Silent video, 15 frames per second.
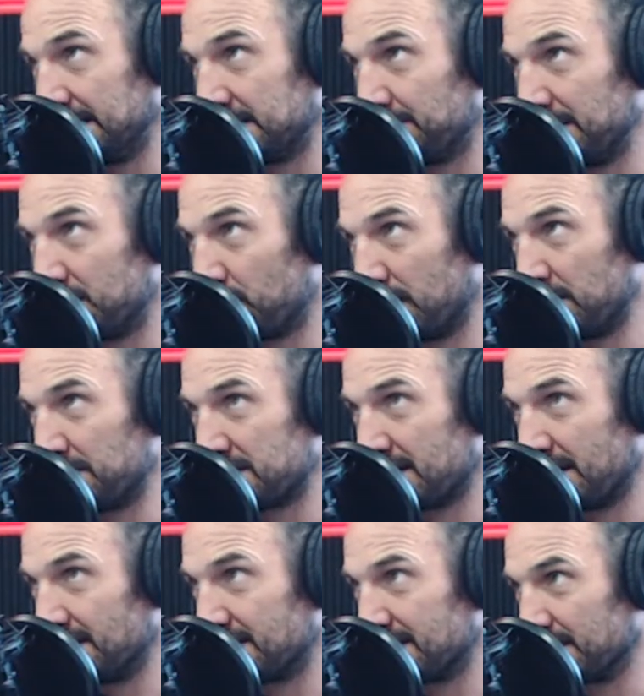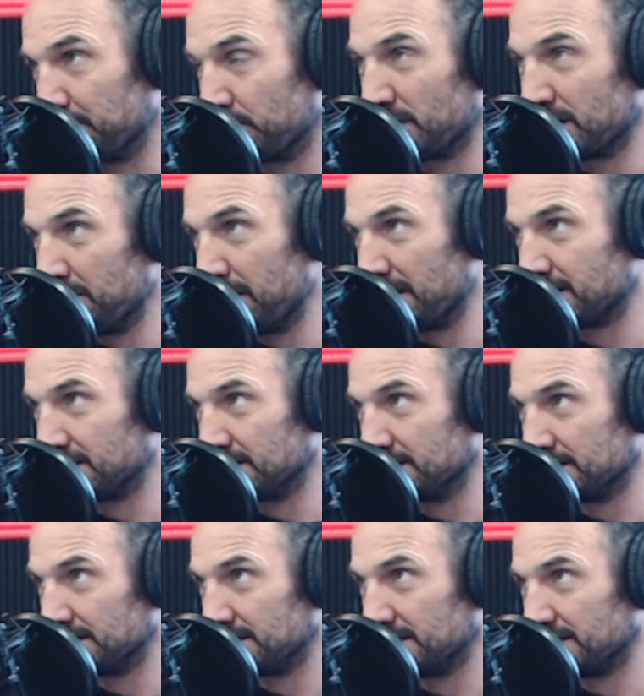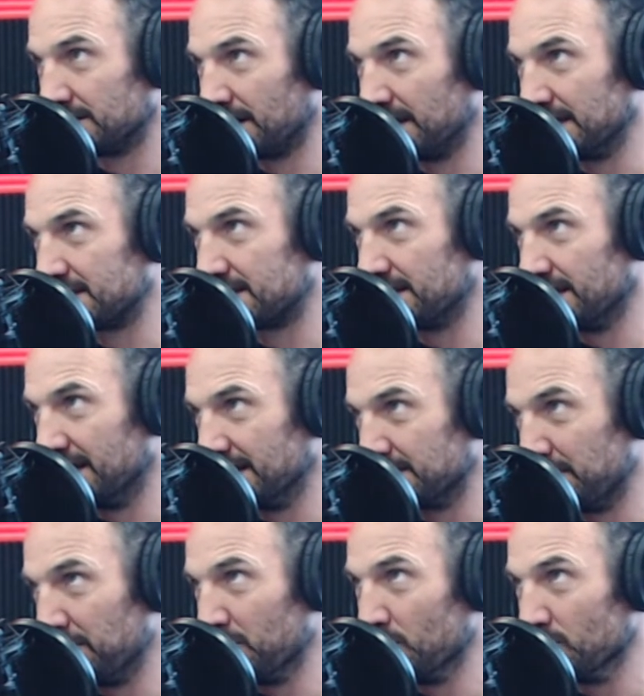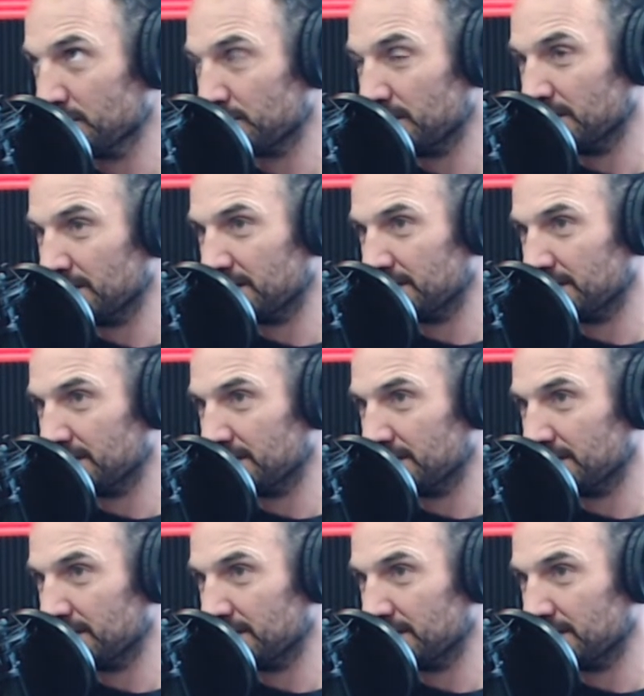it needs to be 20% to bring it back to... And it's a bit more as well.